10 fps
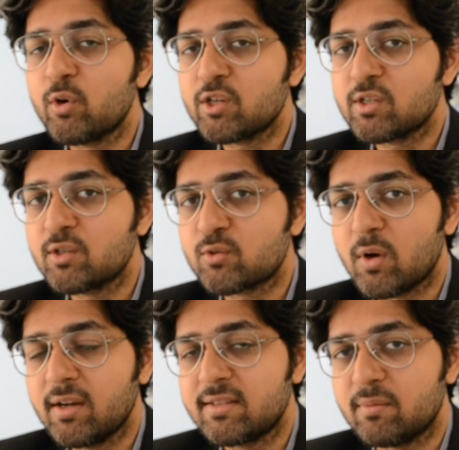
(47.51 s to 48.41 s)
so the
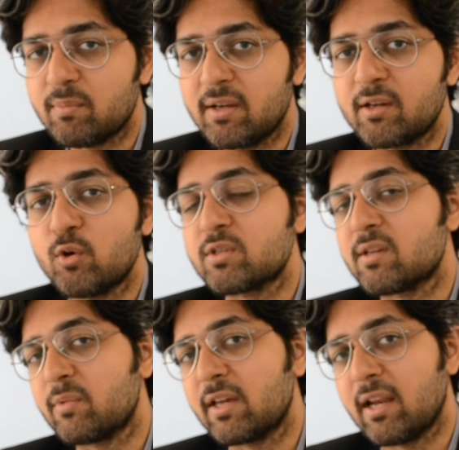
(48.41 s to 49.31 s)
equation is quite simple.
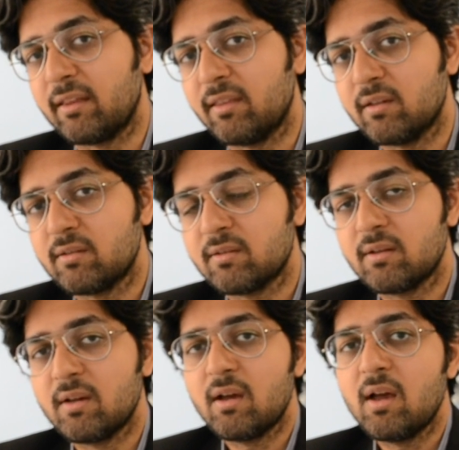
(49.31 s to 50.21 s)
It goes something like
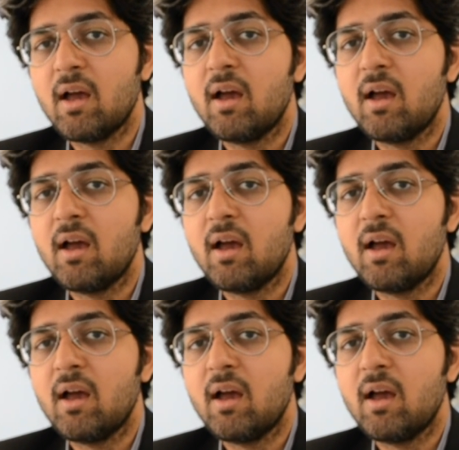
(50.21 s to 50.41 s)
this.